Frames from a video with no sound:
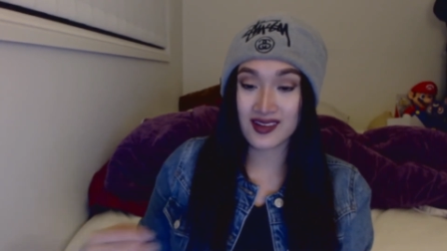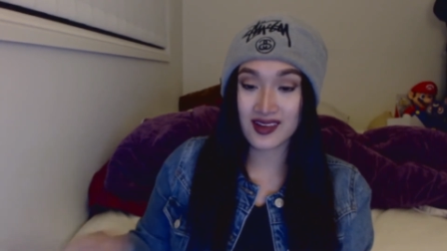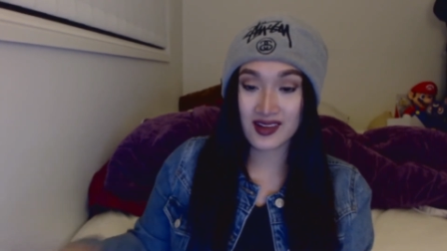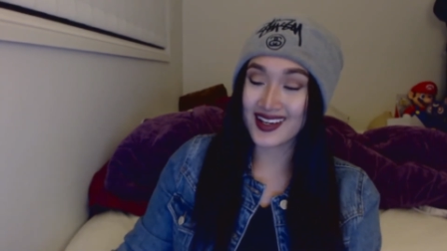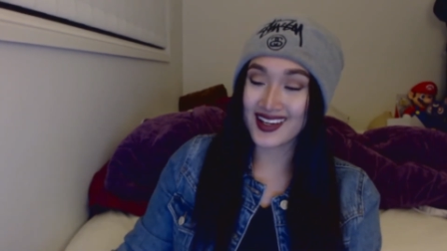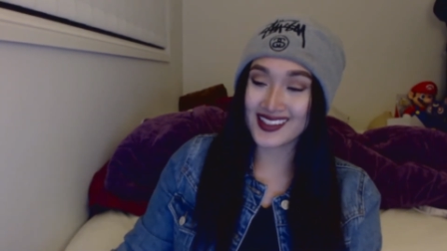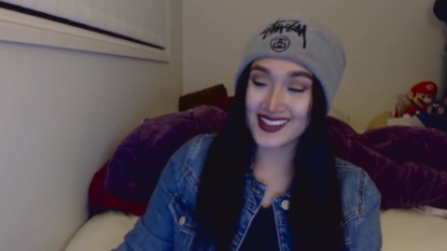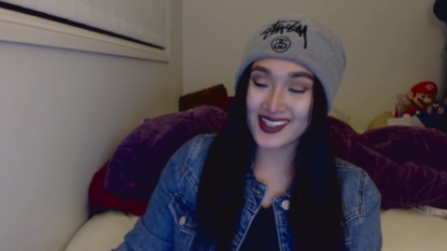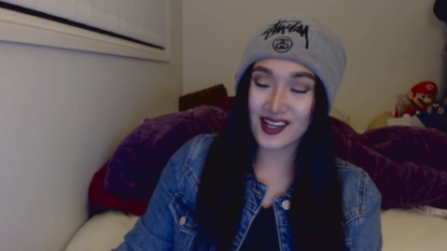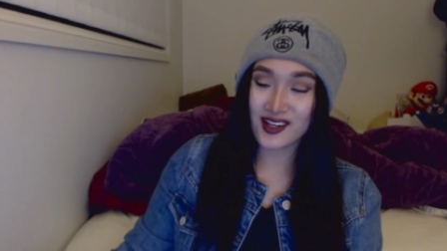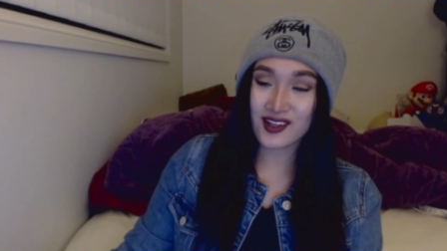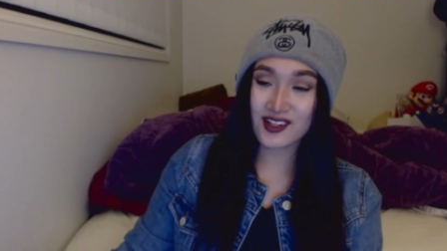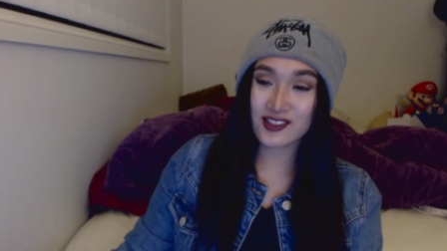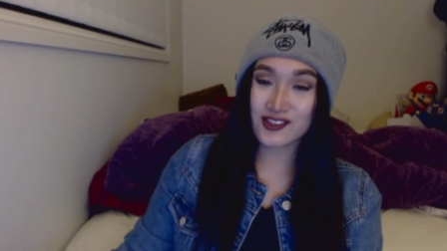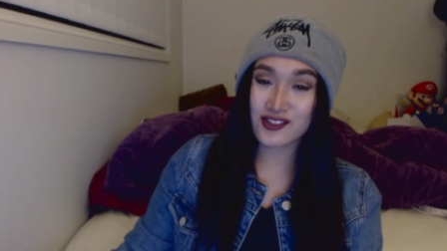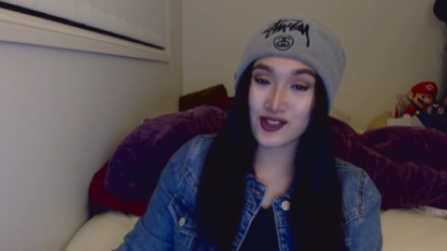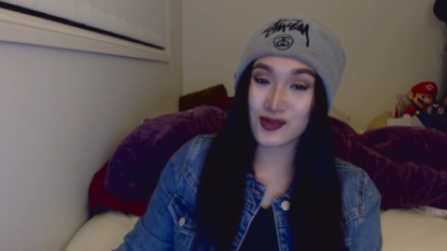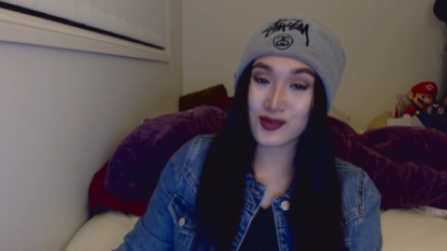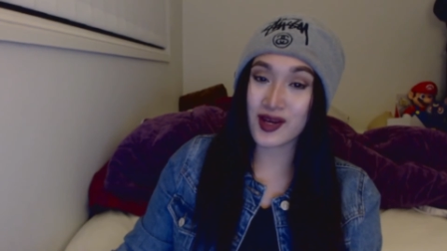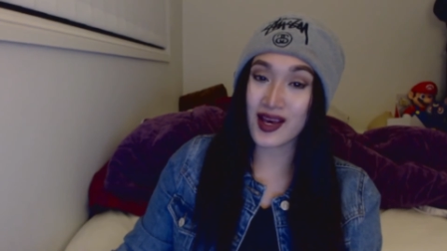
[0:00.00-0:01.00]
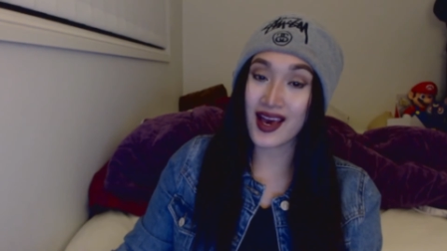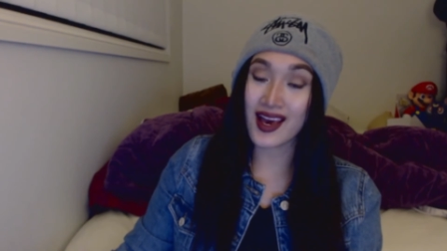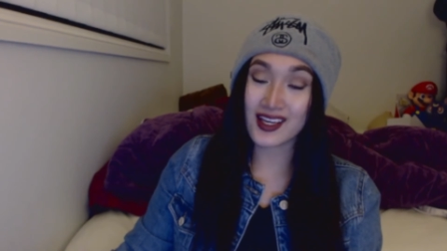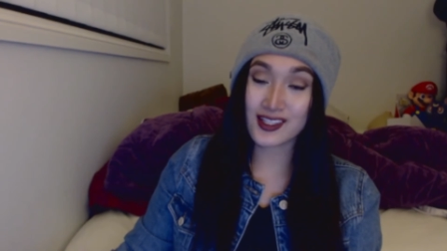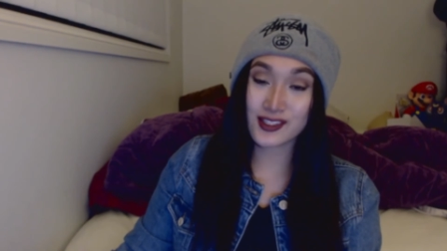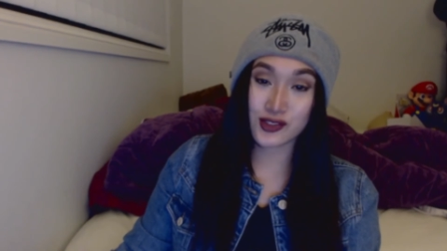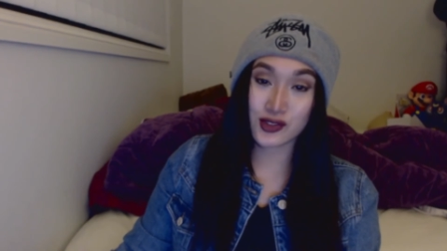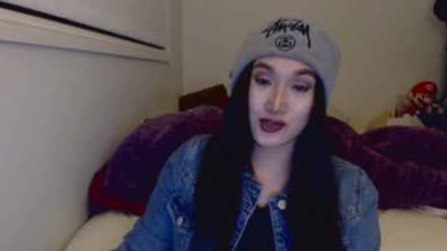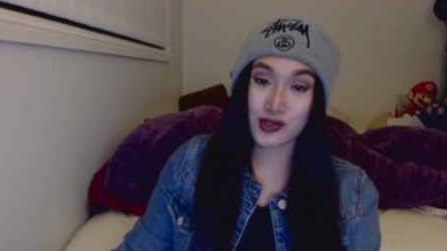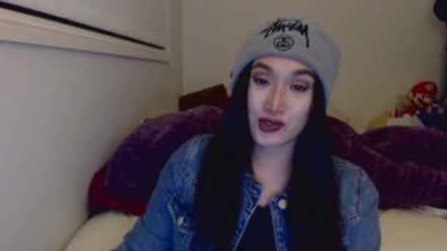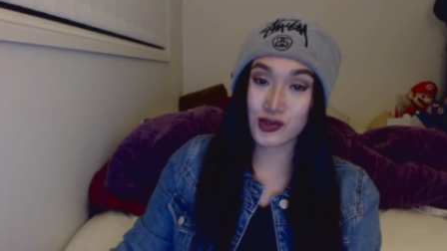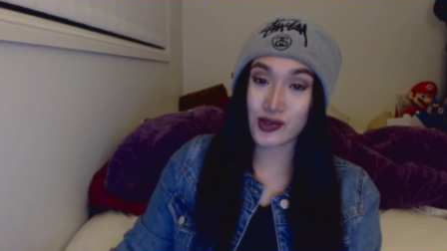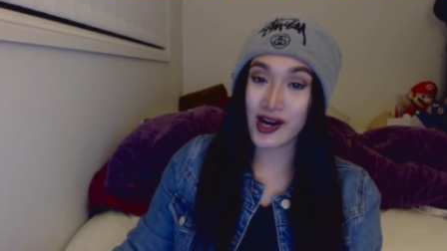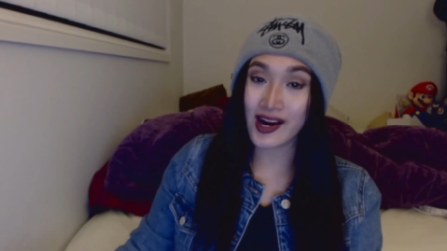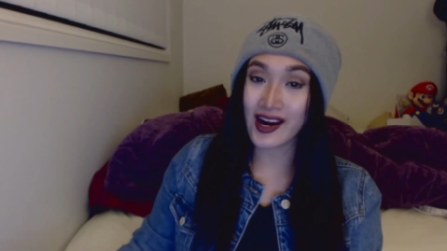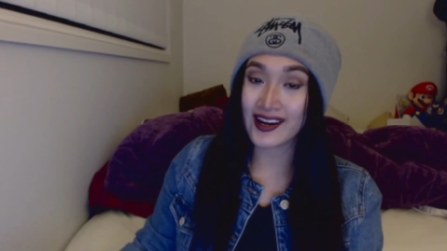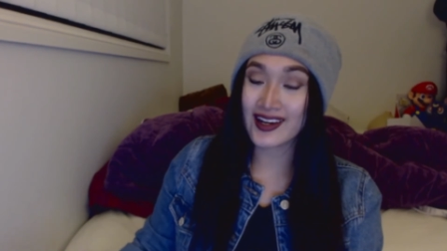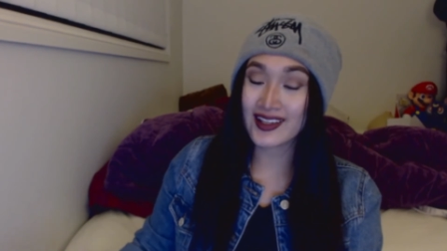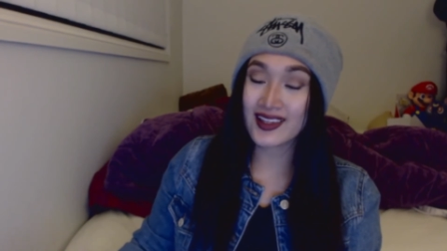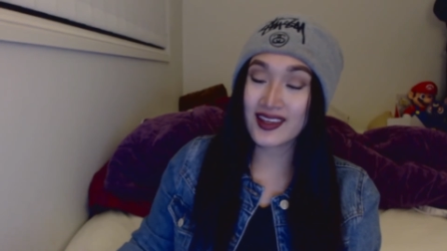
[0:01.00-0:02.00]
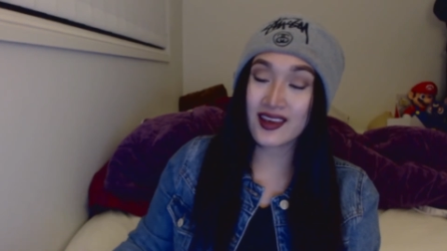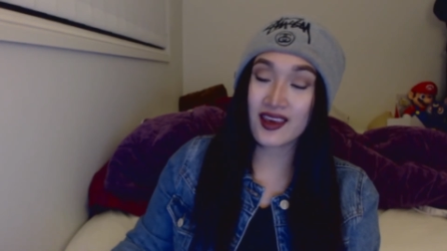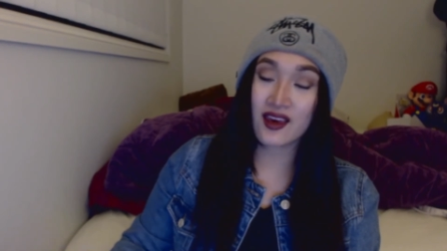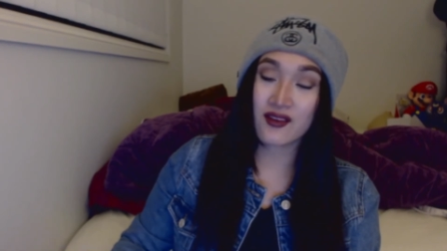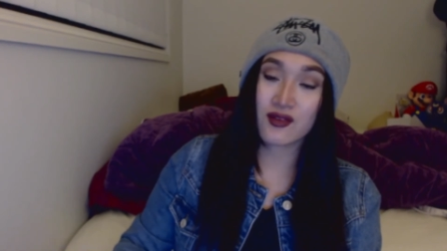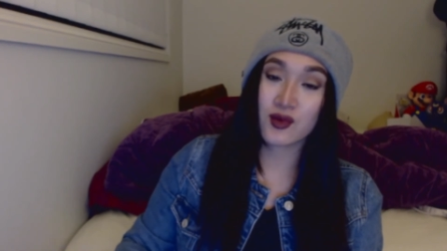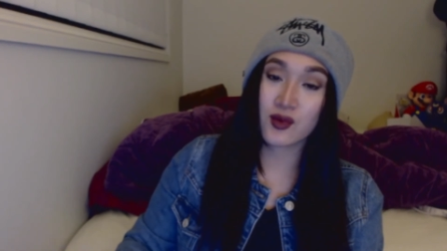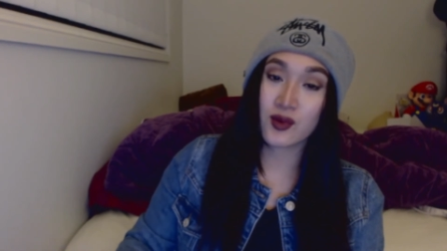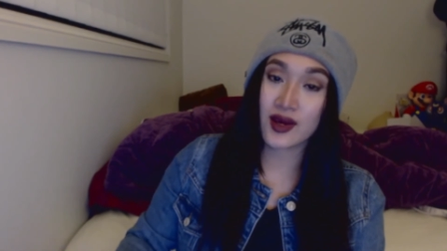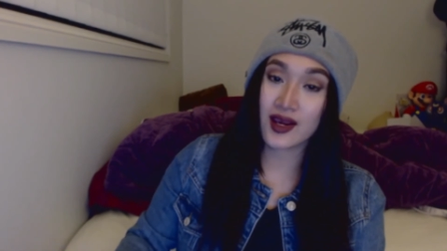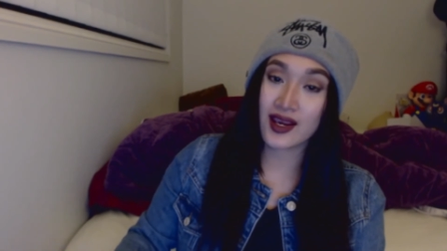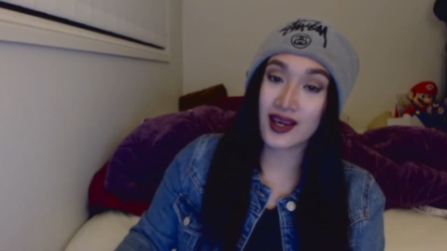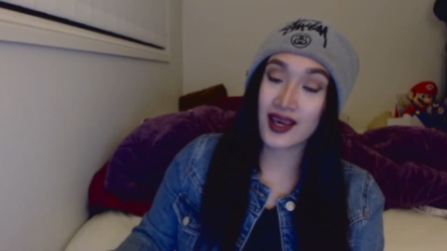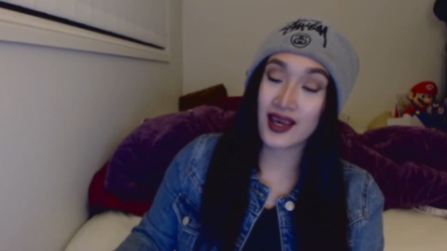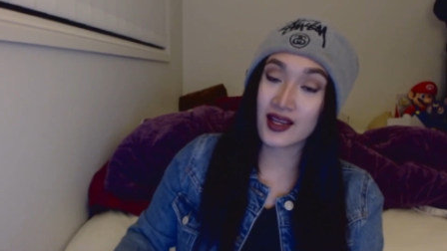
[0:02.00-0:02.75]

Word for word: Hideo Kojima, as usual, hardly gave away